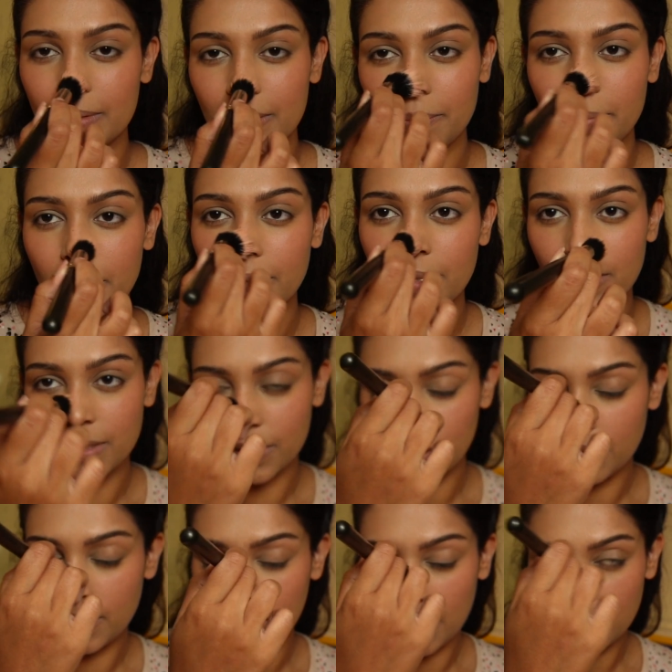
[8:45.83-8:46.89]
I'm just
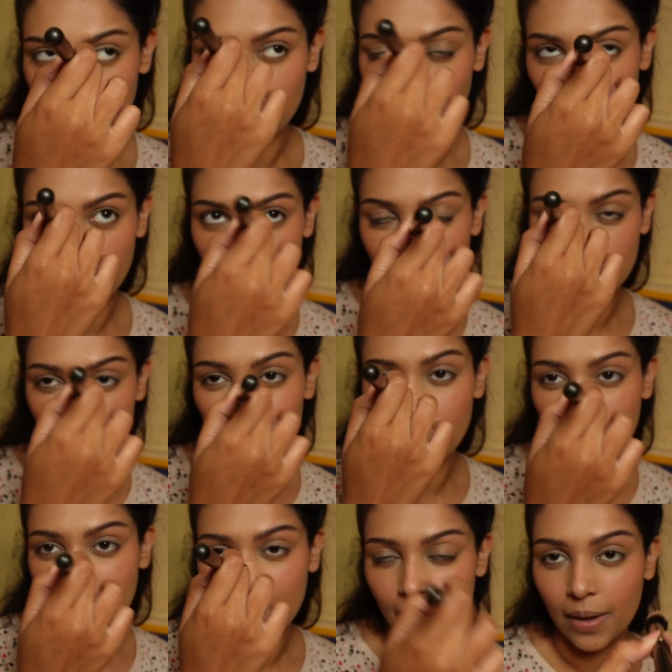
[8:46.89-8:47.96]
gonna take whatever's
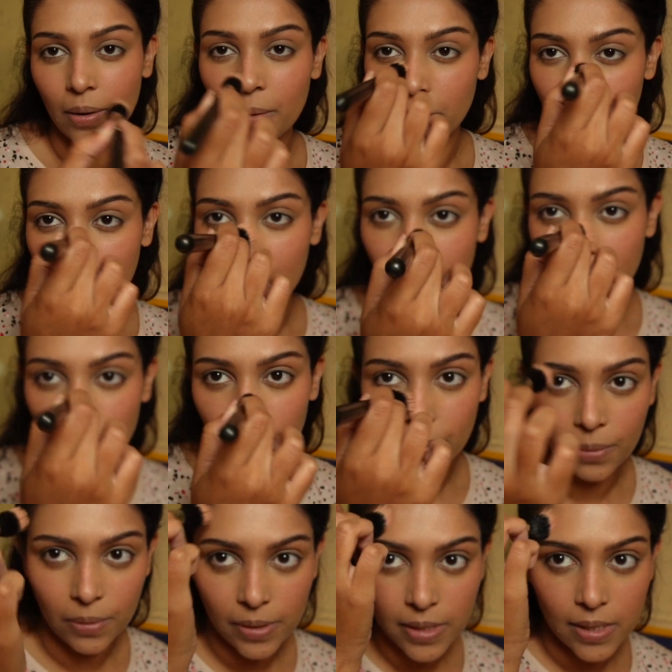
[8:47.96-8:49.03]
remaining on my
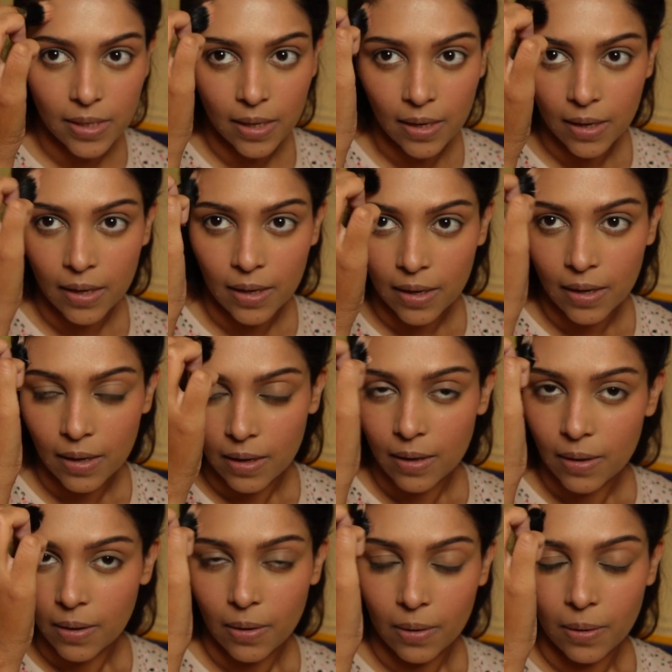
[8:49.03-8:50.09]
nose,
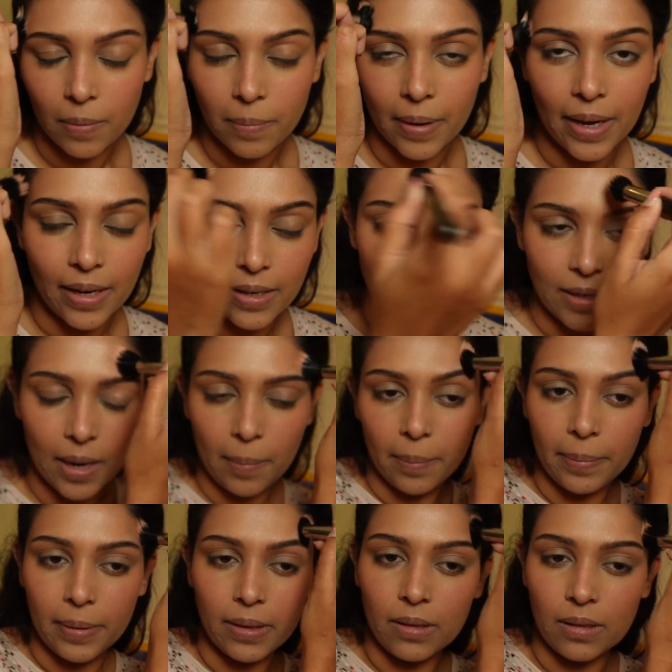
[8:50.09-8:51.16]
on my
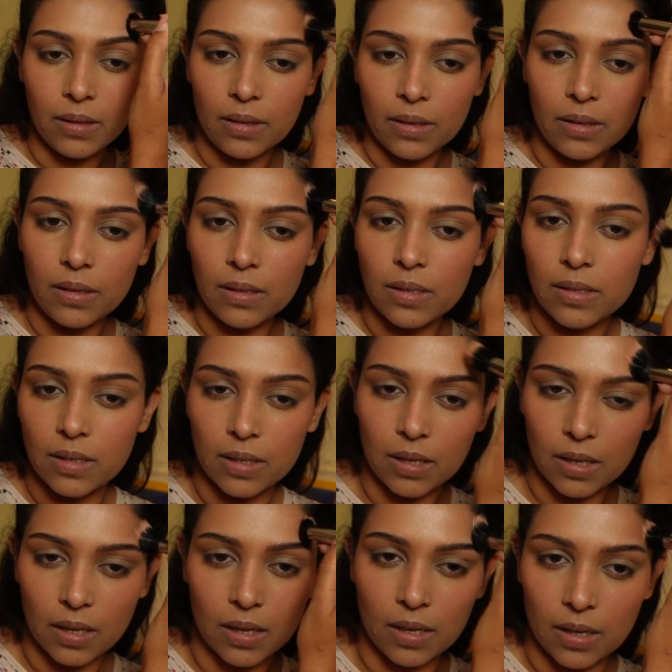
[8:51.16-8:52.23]
temples,
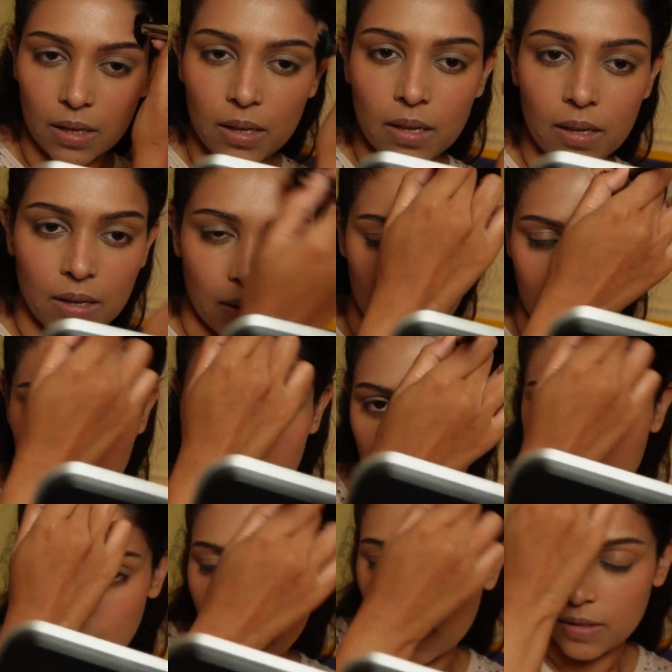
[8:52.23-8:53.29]

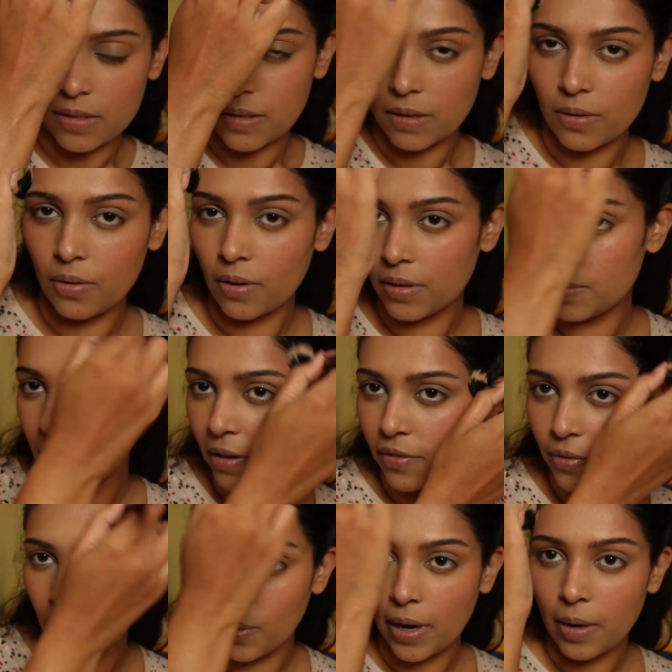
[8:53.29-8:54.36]
just across my
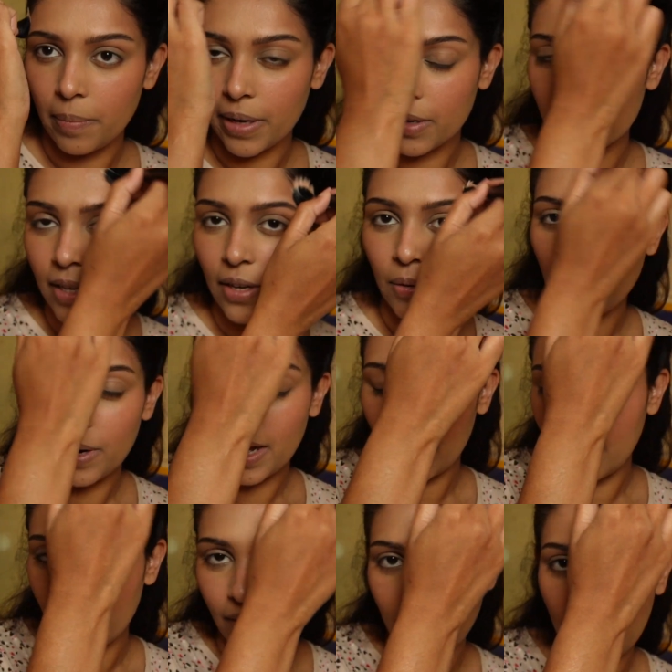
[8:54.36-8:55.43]
forehead because I don't
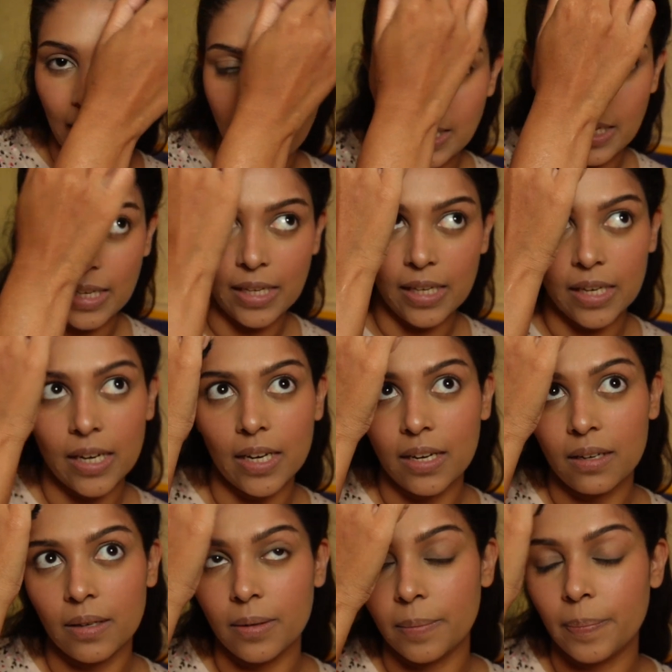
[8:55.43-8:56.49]
have any
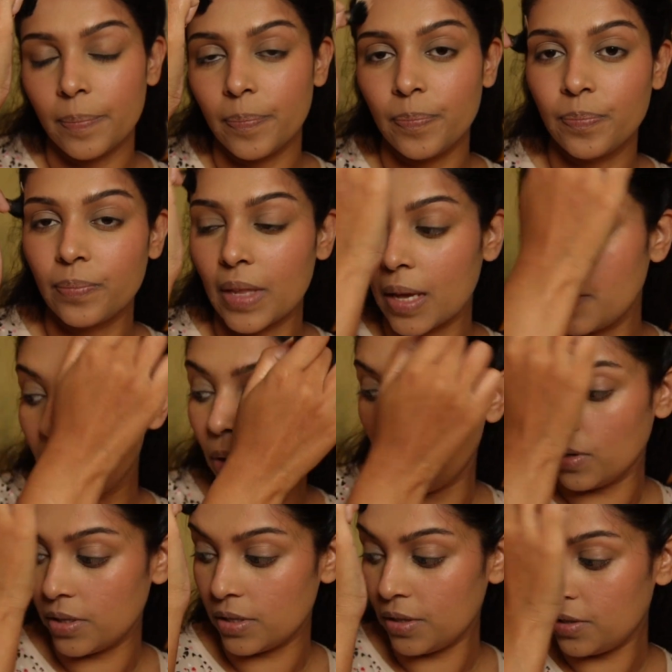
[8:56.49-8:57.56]

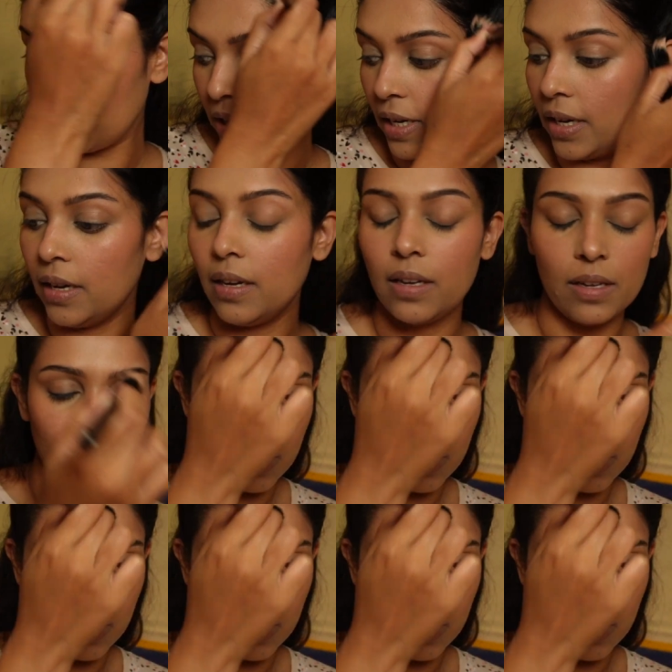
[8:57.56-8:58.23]
bronzer today.